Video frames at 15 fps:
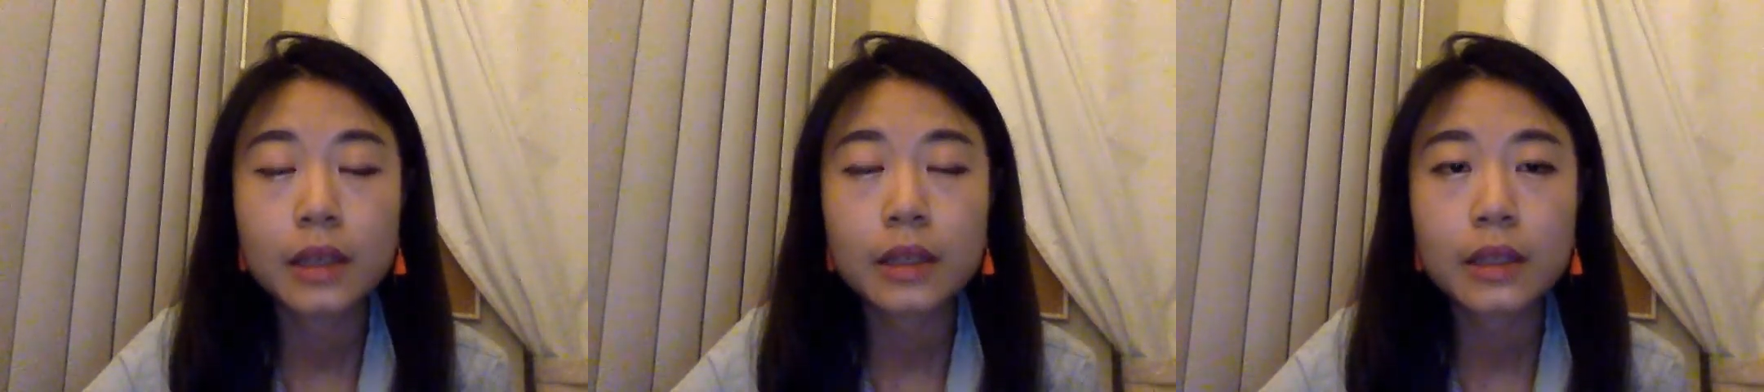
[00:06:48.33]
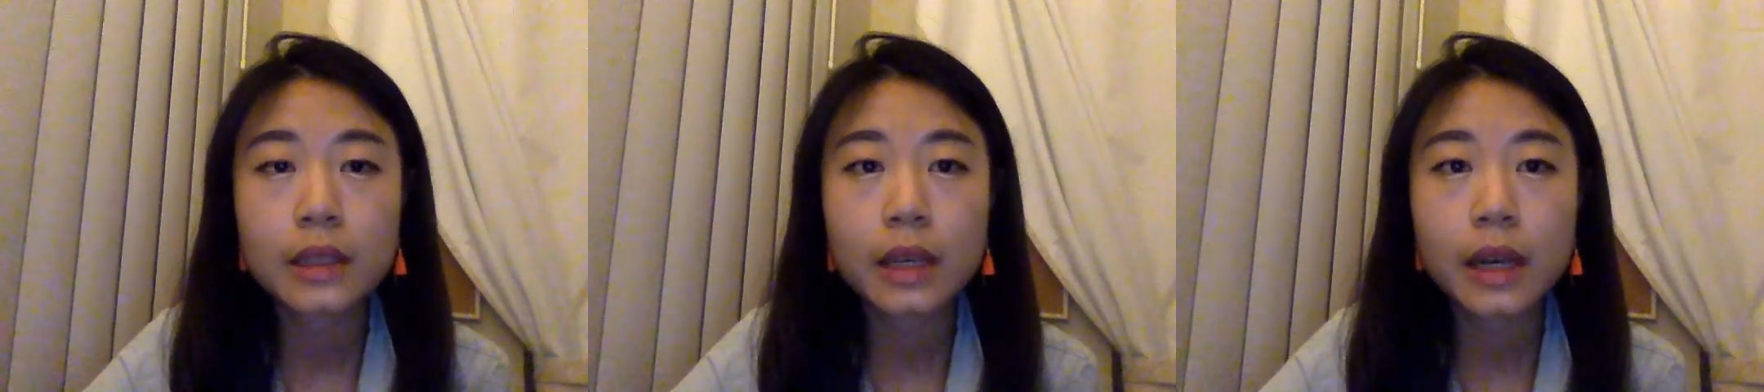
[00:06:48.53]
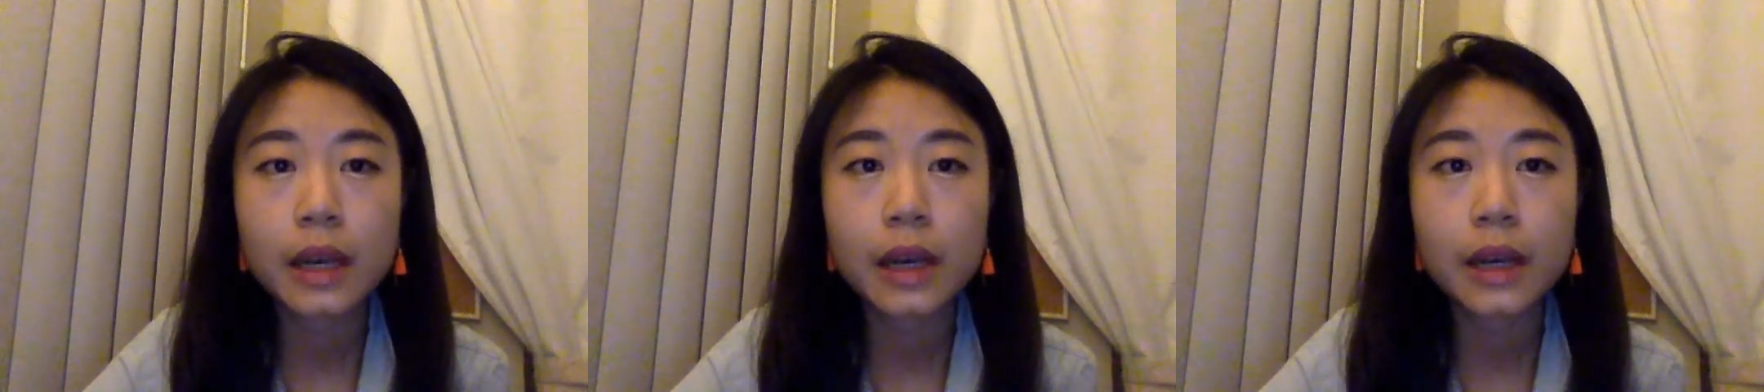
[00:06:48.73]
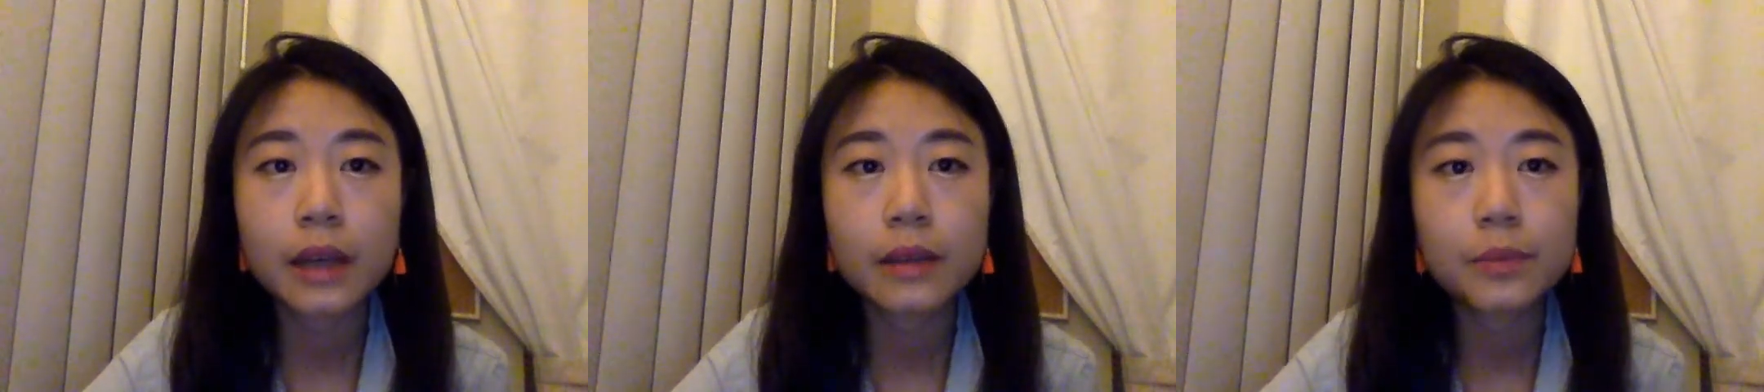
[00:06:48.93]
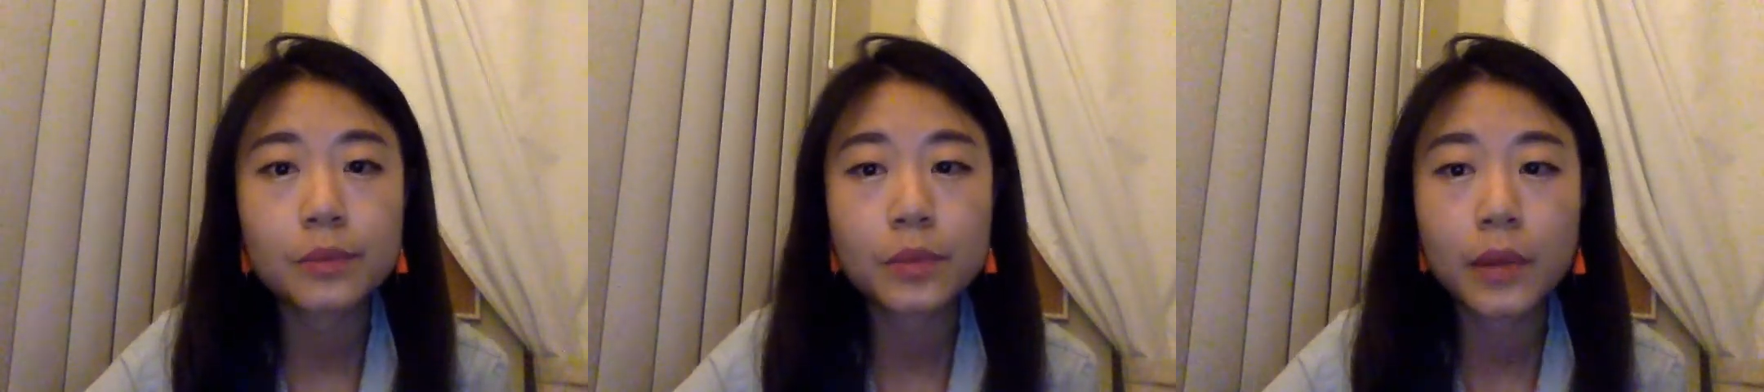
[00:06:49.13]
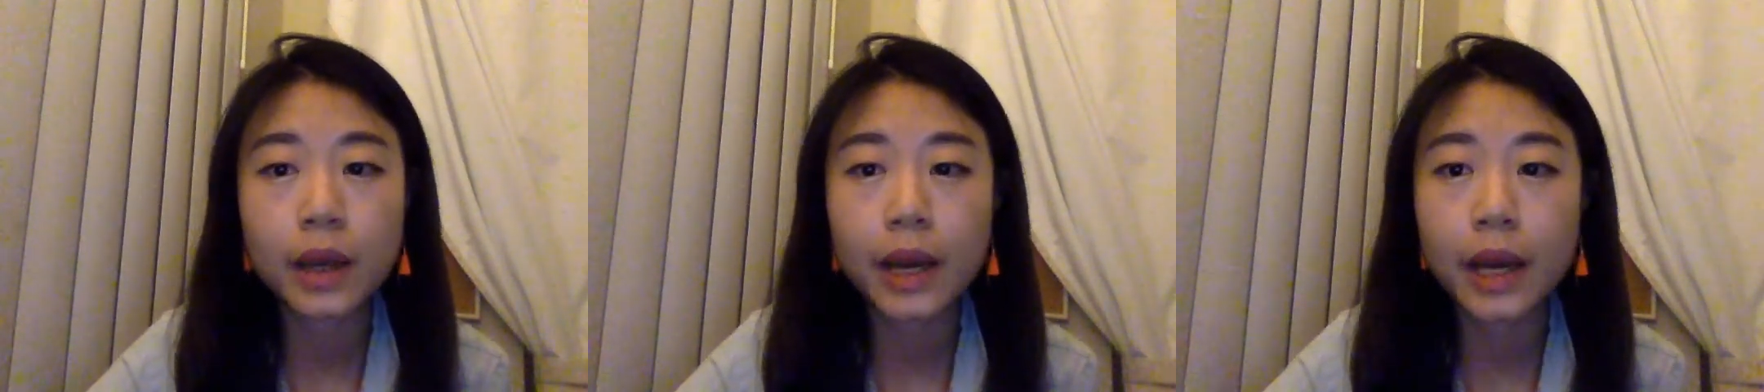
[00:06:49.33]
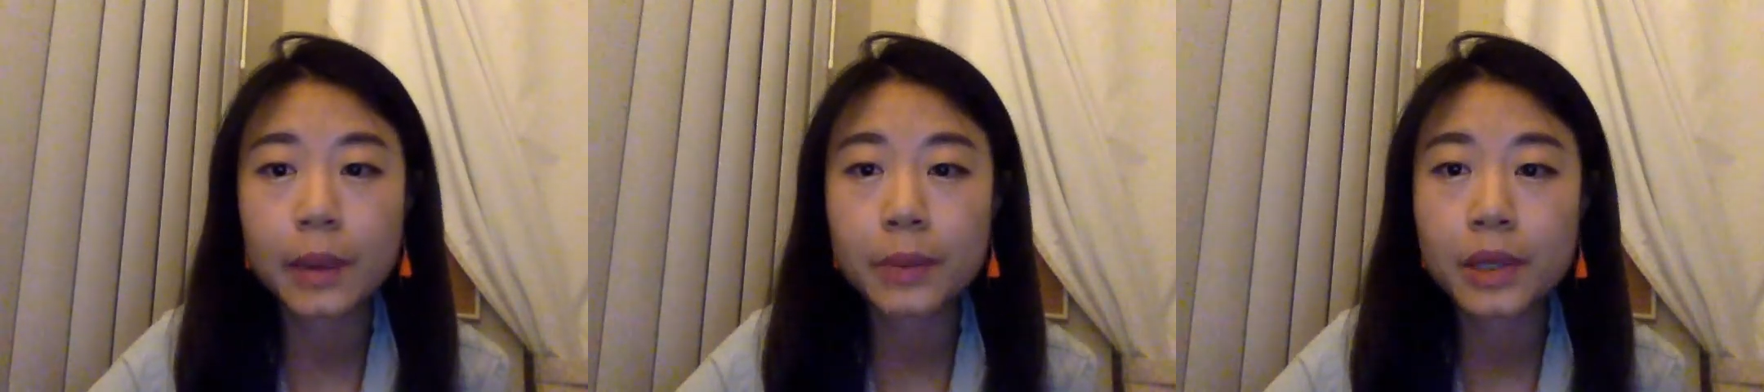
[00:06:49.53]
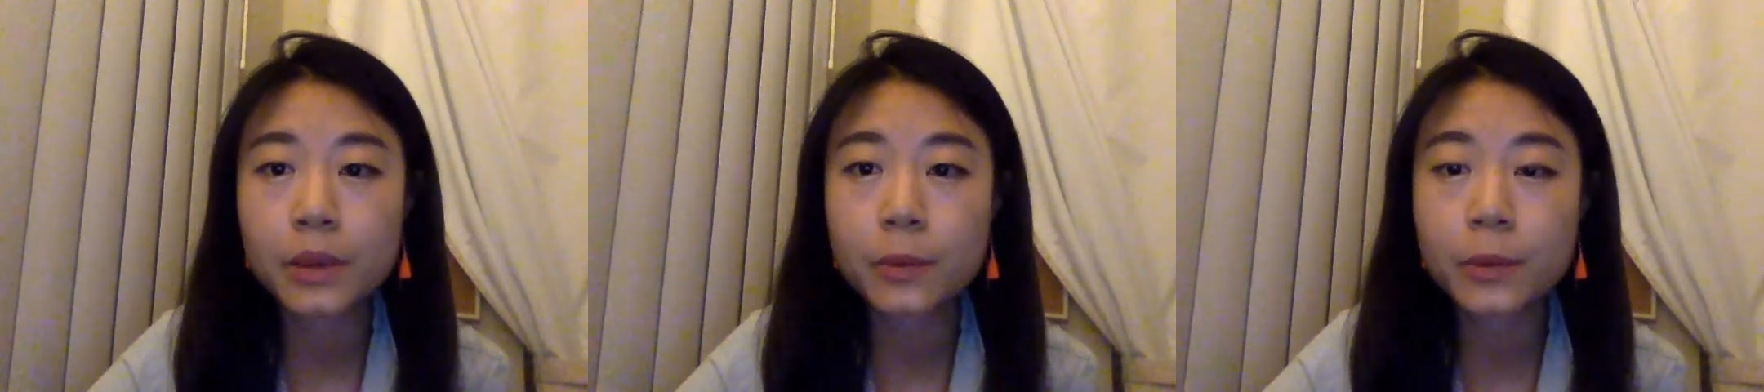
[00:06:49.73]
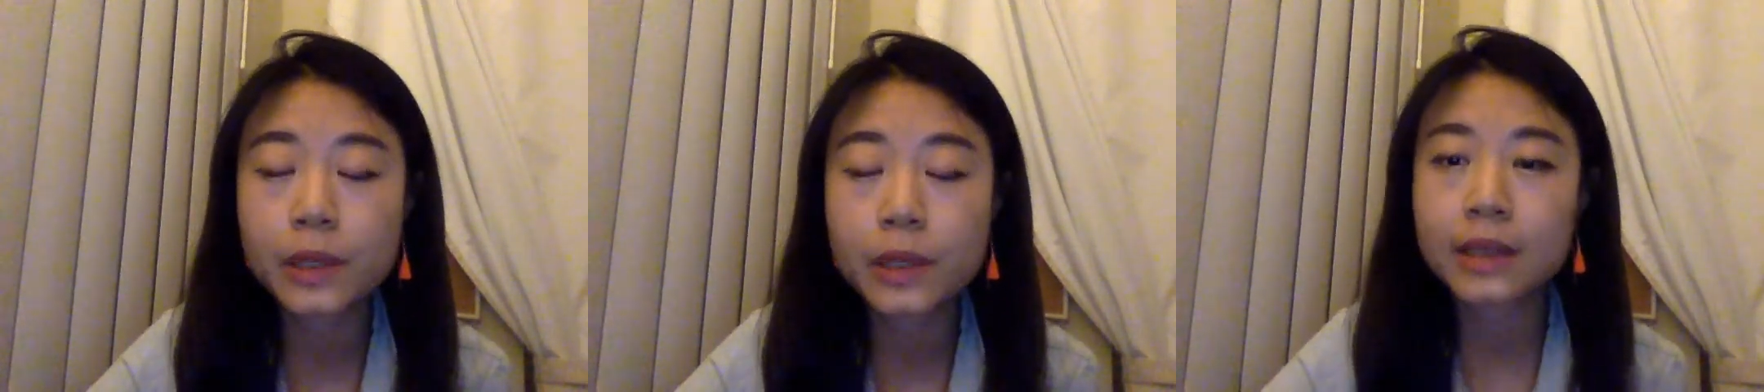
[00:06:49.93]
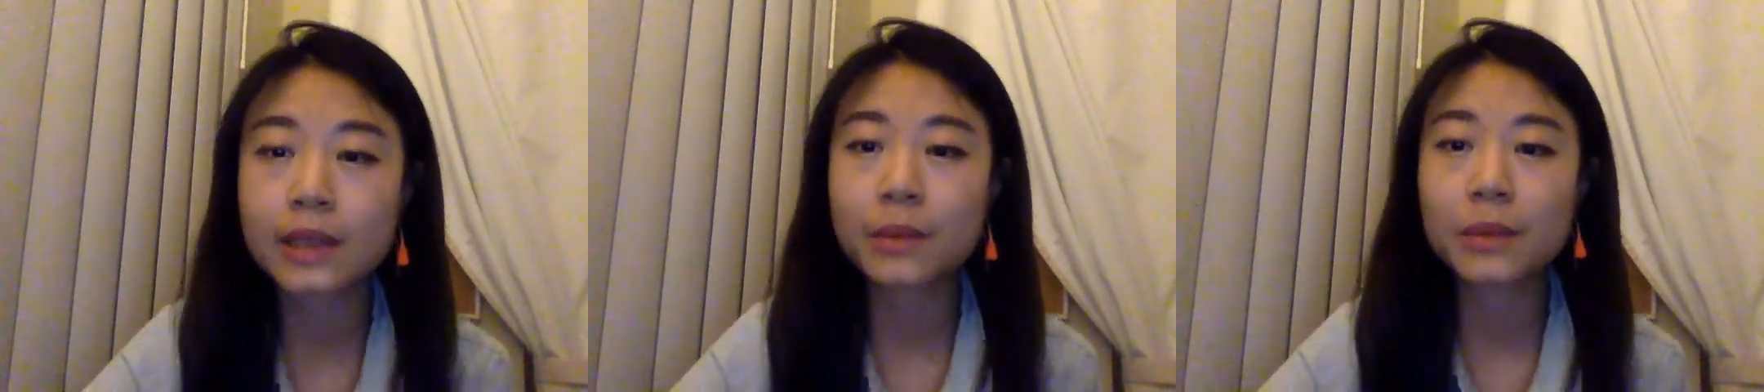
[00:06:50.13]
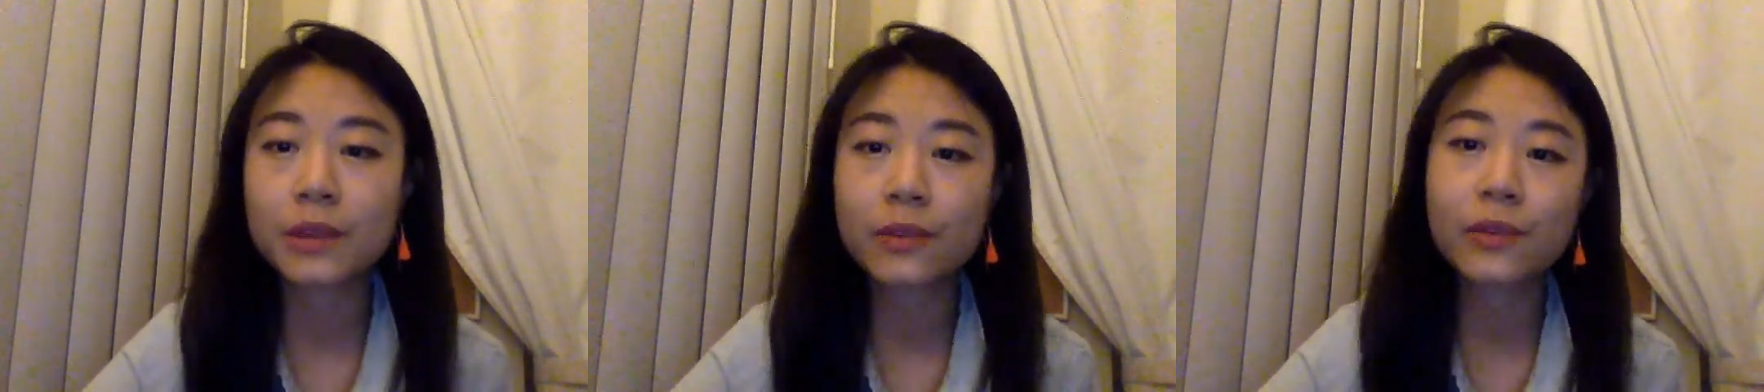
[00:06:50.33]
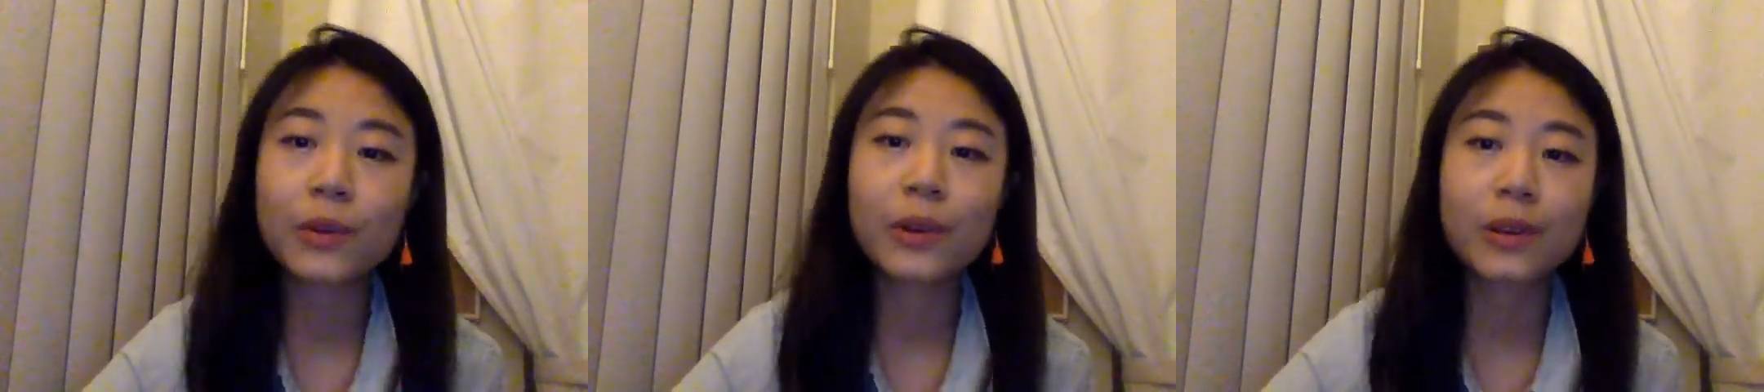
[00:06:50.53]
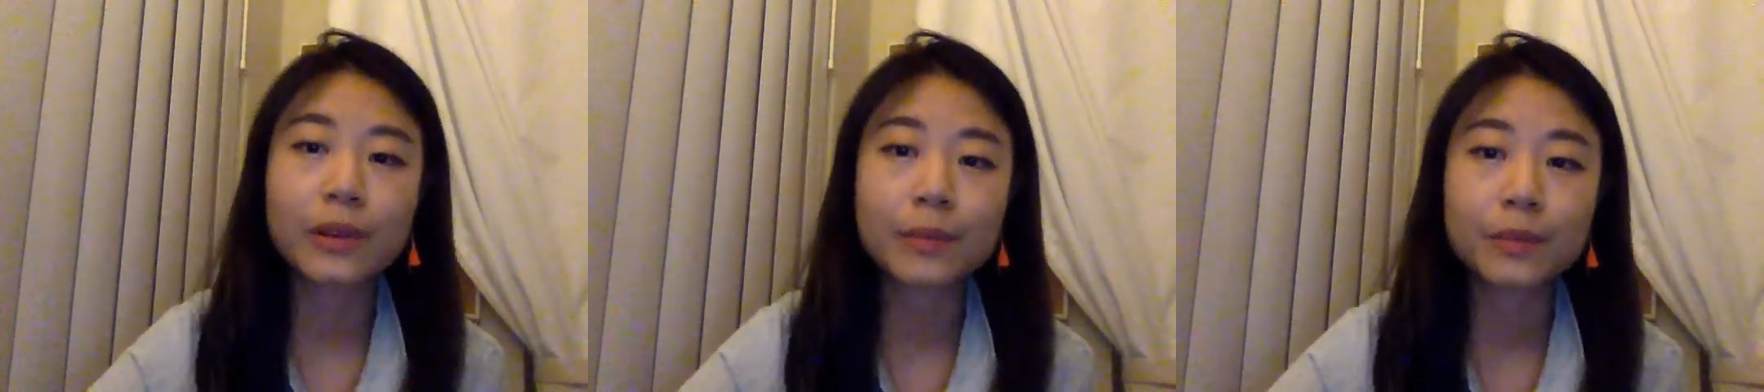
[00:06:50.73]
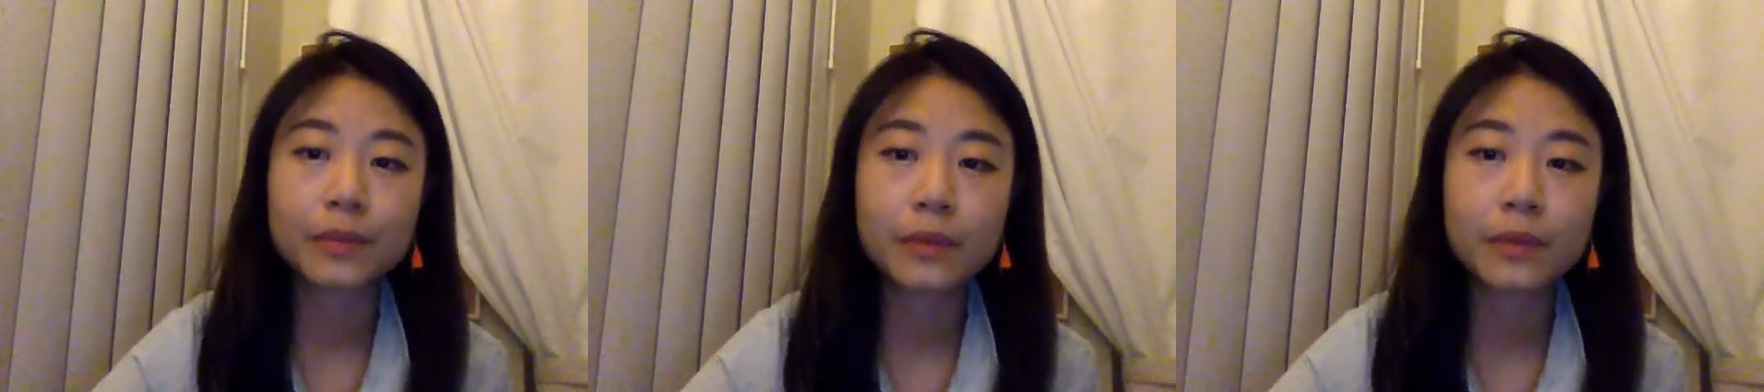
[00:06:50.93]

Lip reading: Yeah, happy week number 4.